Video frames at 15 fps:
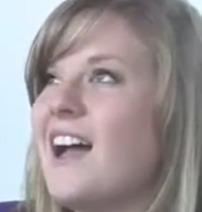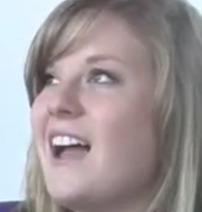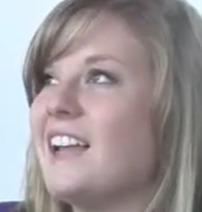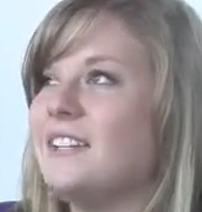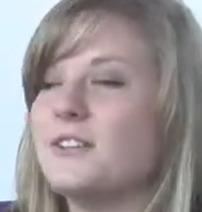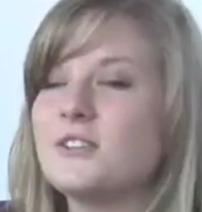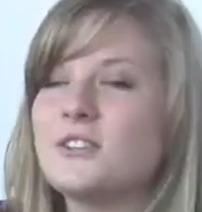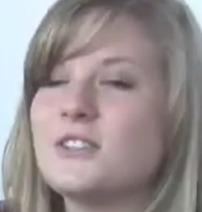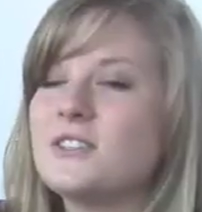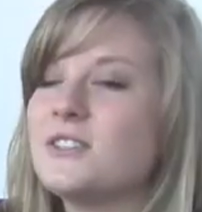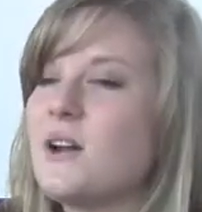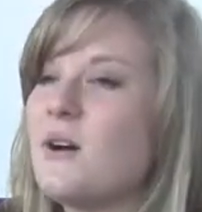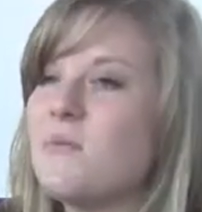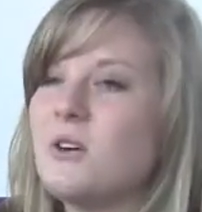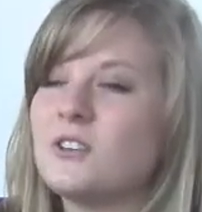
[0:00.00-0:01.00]
and you're just
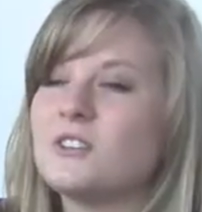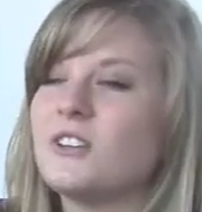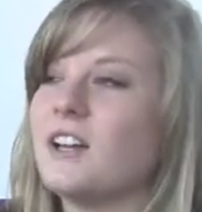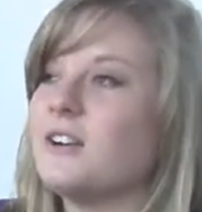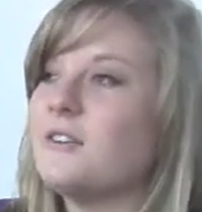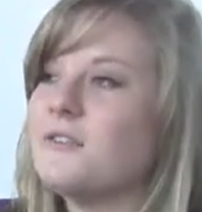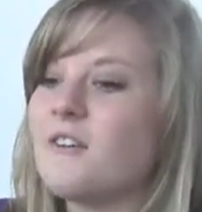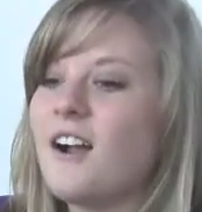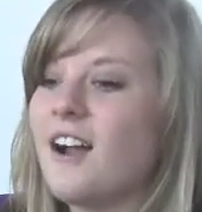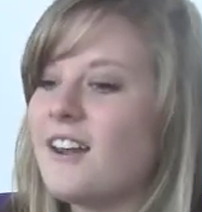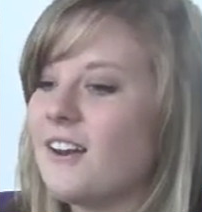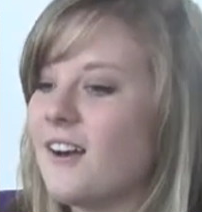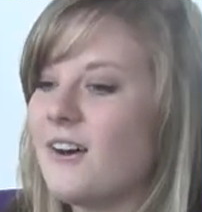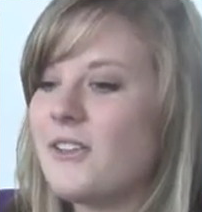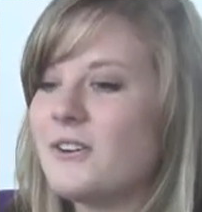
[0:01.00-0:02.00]
so emotional. I
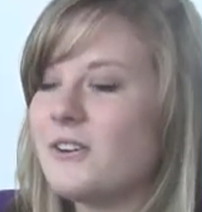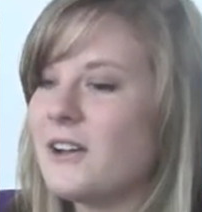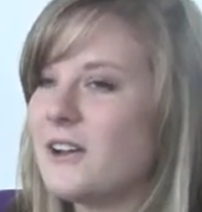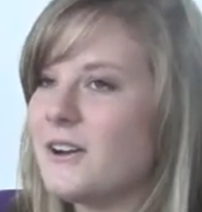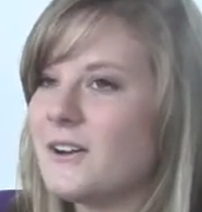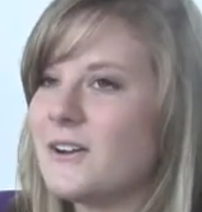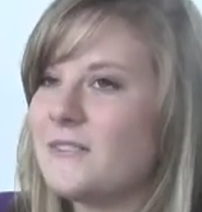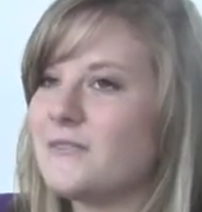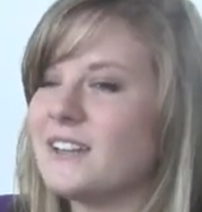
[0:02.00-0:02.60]
cried all the way home,